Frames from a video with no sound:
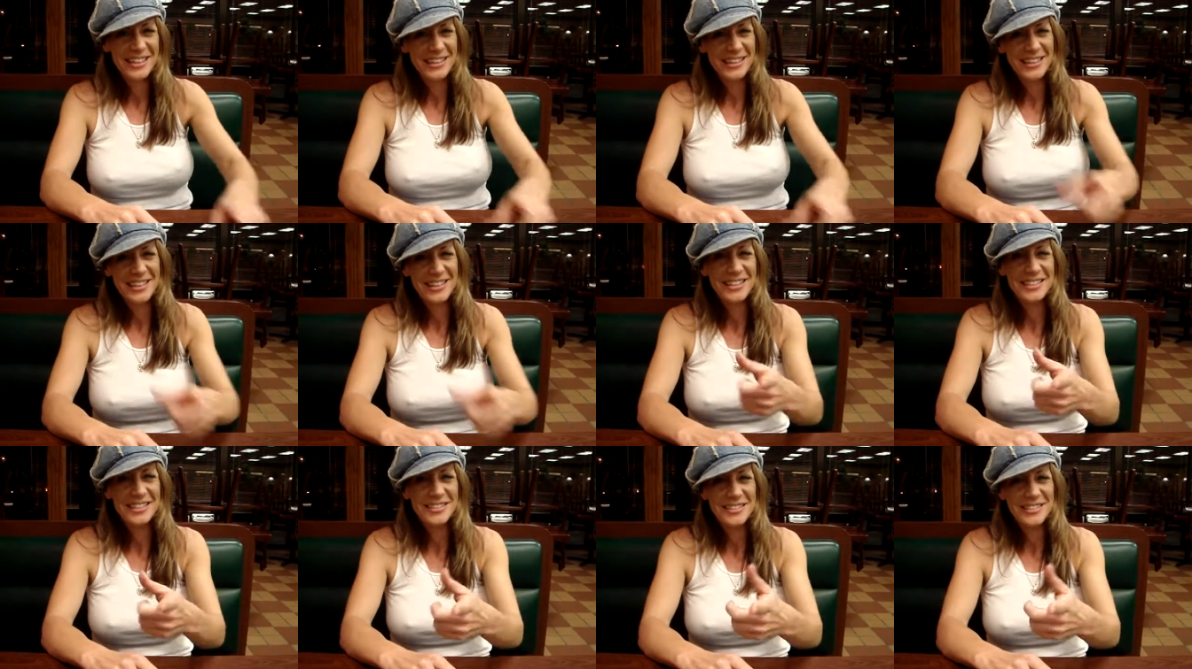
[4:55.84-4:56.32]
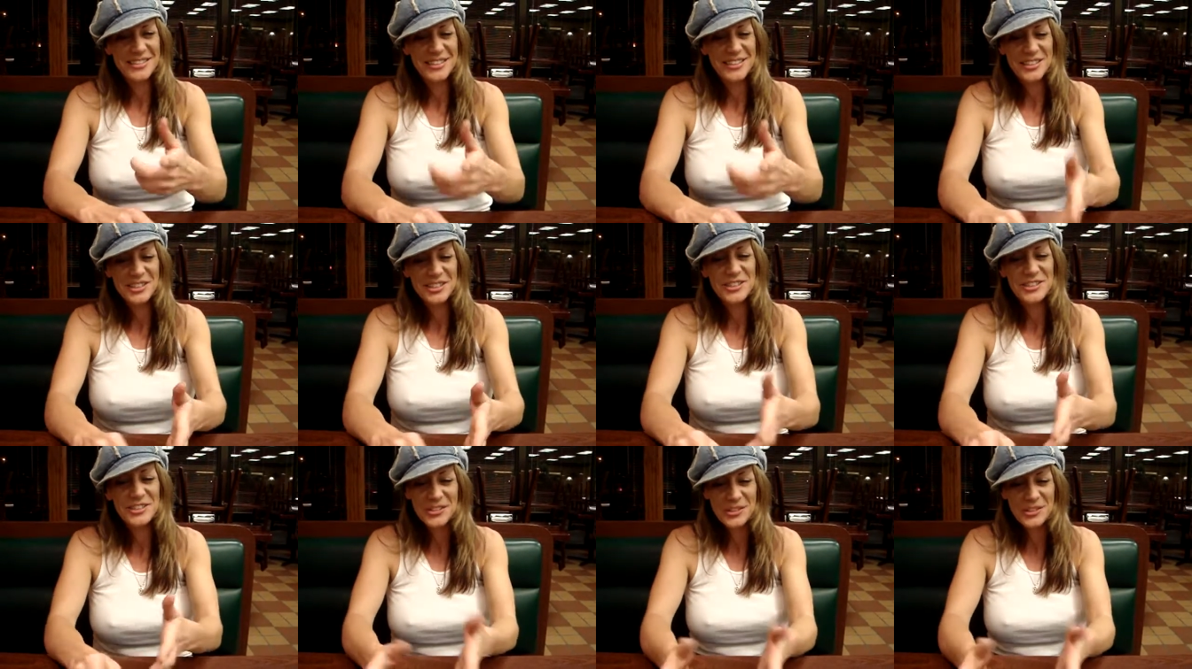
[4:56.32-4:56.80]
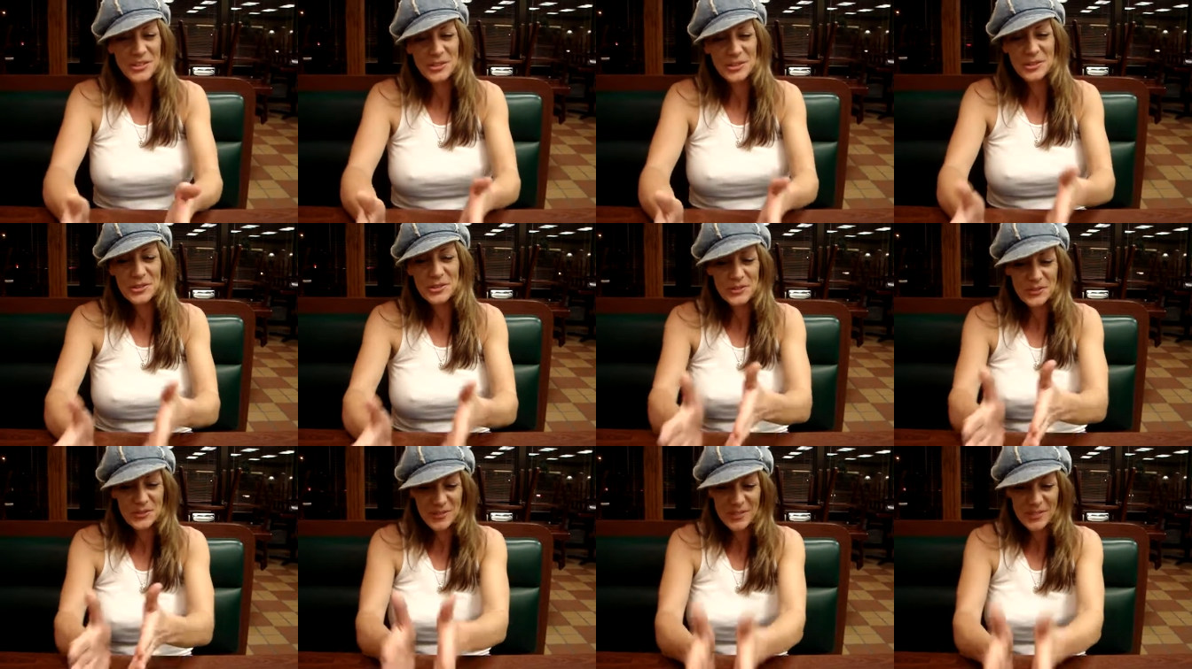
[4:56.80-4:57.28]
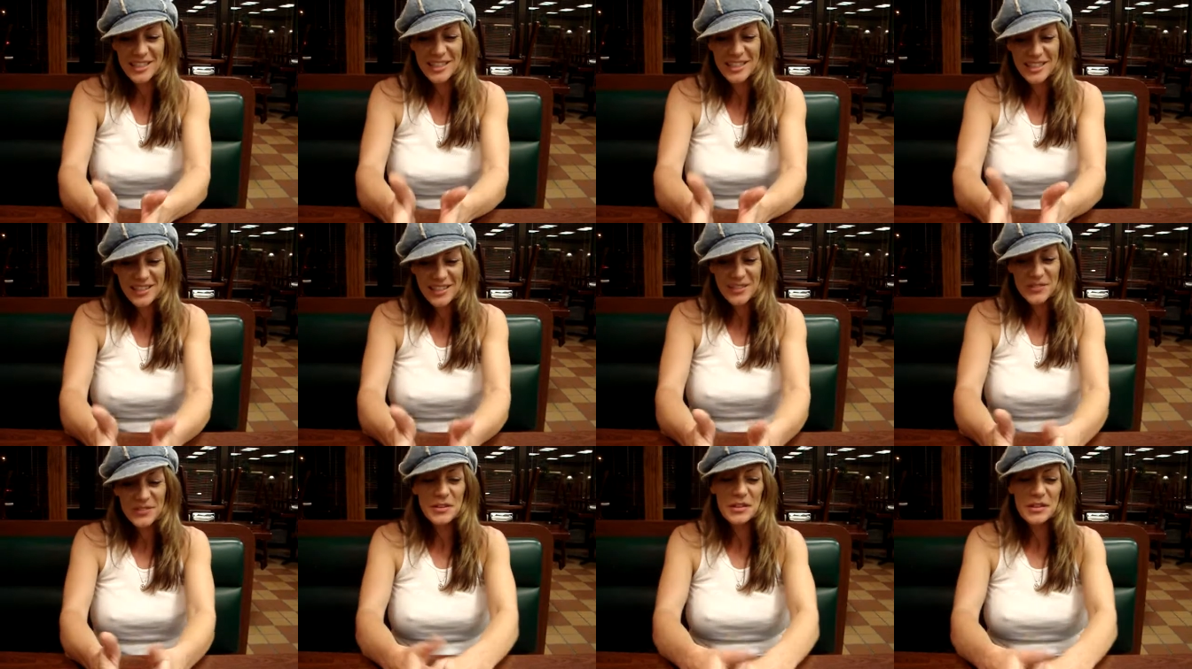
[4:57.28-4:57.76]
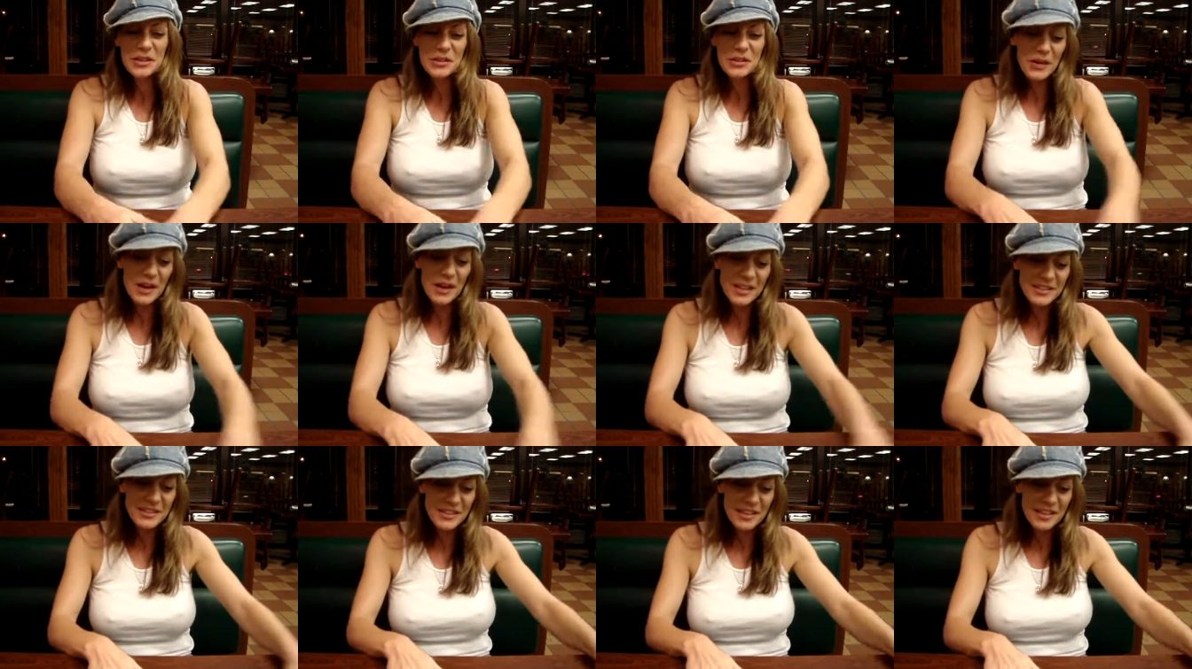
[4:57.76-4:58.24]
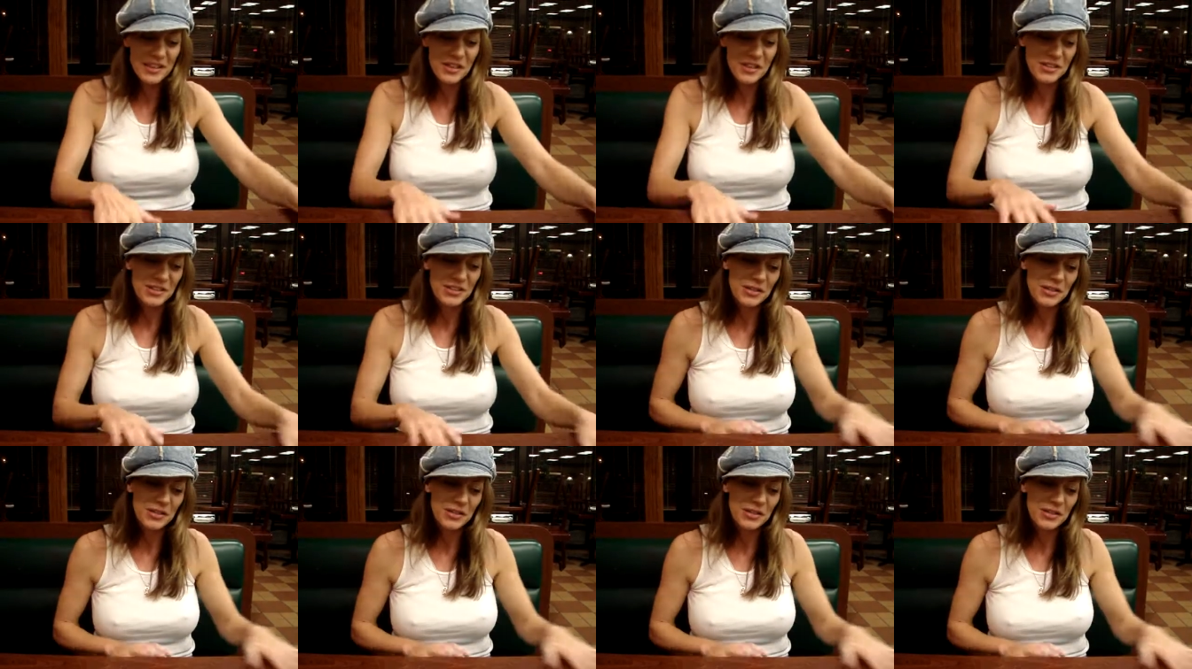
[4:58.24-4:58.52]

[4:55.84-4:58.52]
That's the whole thing right there.